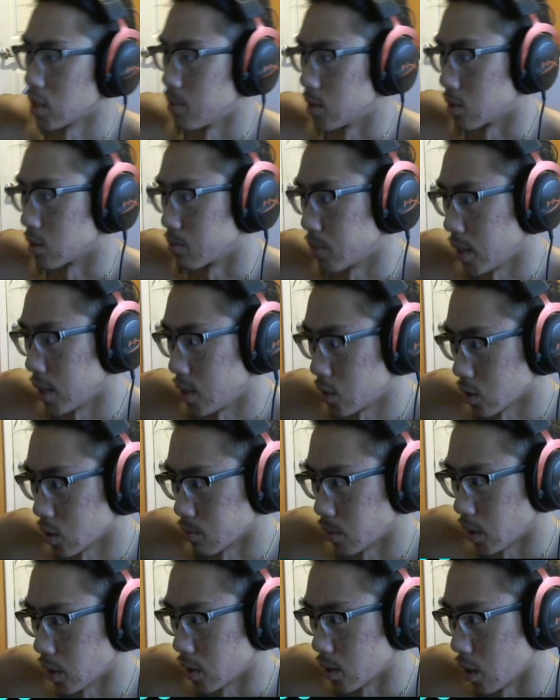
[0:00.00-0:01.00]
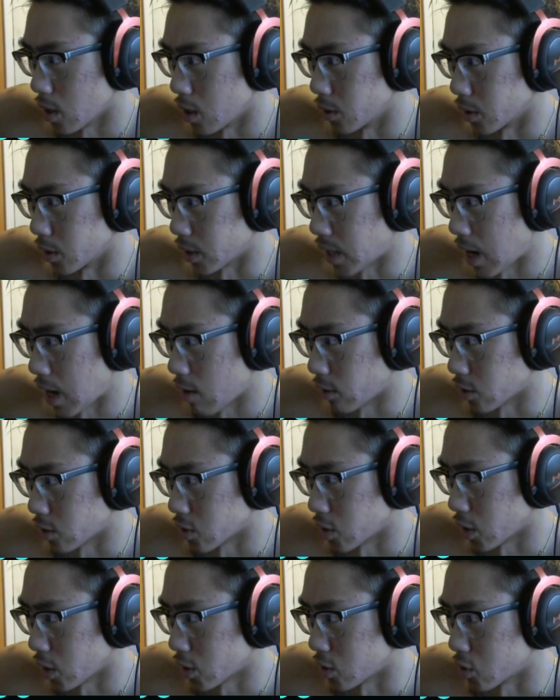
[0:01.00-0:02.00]
is in place, a player on the character
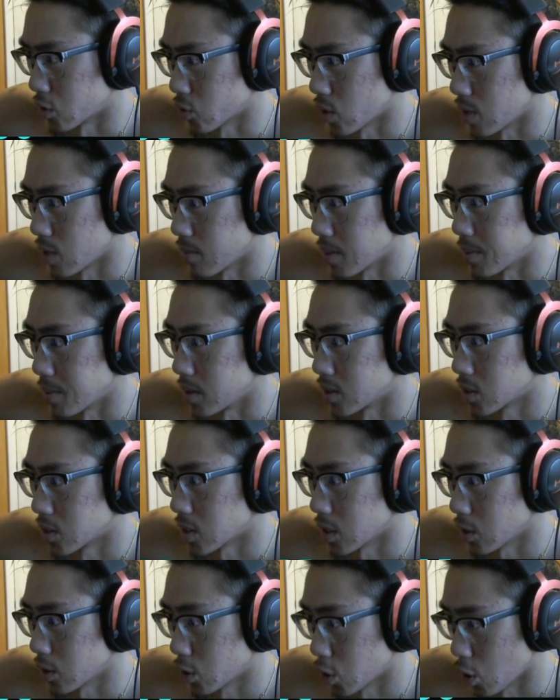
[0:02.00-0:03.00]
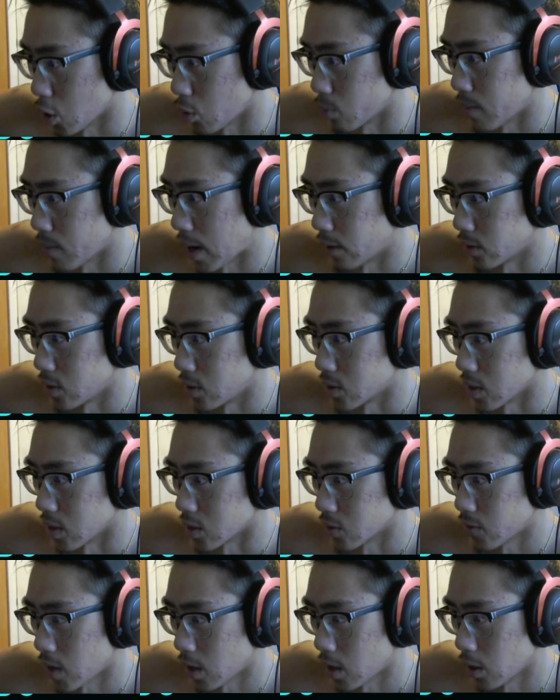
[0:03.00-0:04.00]
selection screen may be shown bounties as
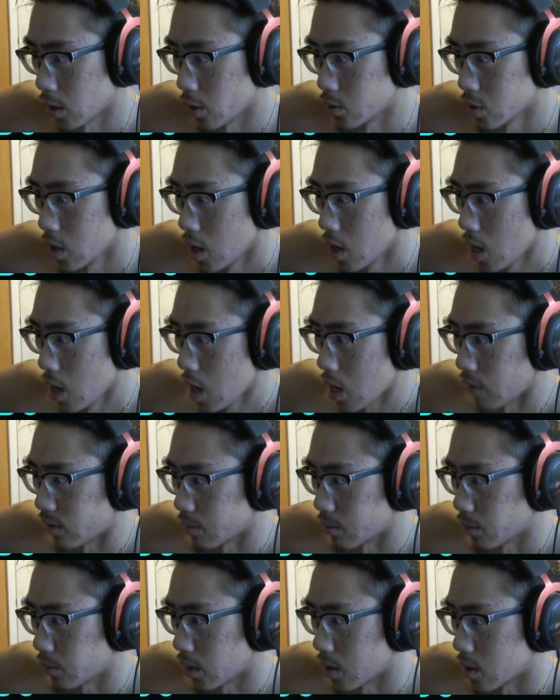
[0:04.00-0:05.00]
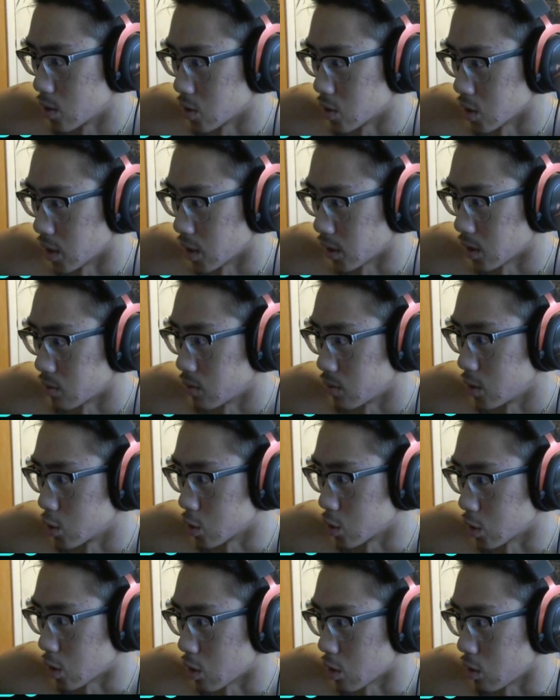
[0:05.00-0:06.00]
follows. If the player's selected
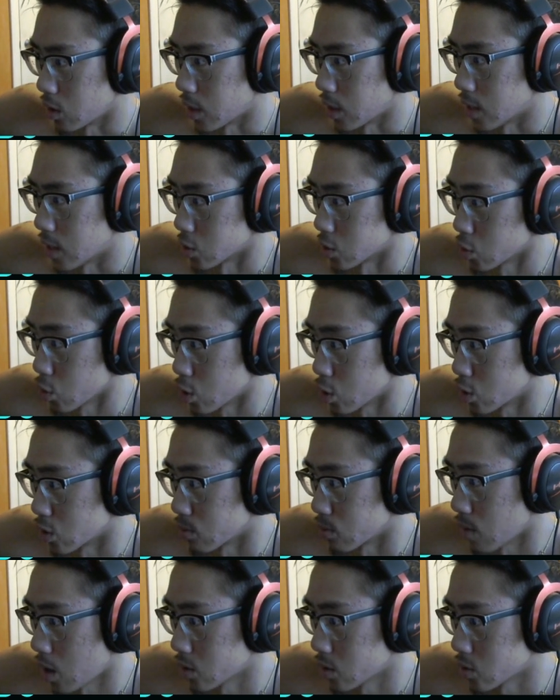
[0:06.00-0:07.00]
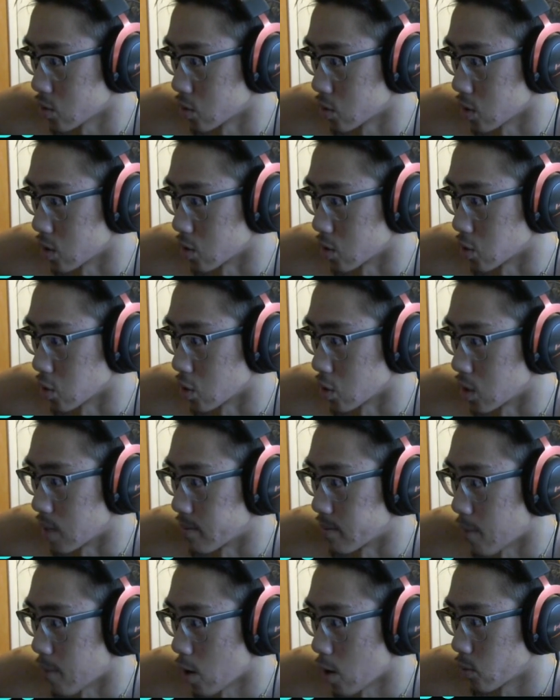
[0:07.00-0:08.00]
region currently has a shortage of monsters in a certain
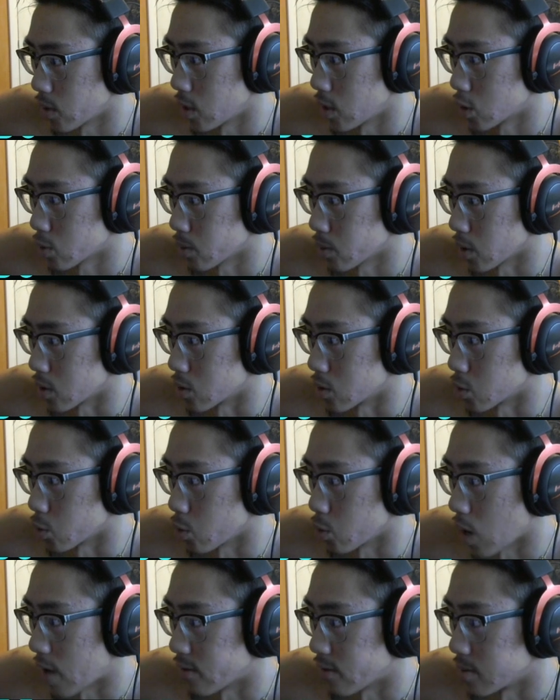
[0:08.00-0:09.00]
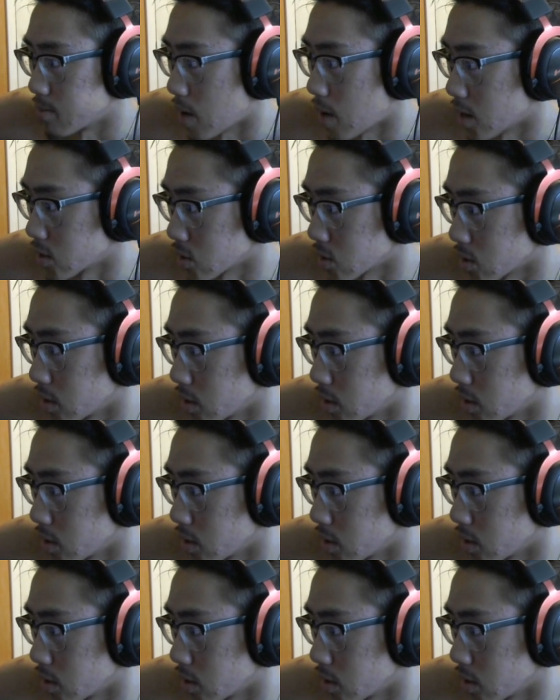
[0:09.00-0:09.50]
MMR range, players who have a monster in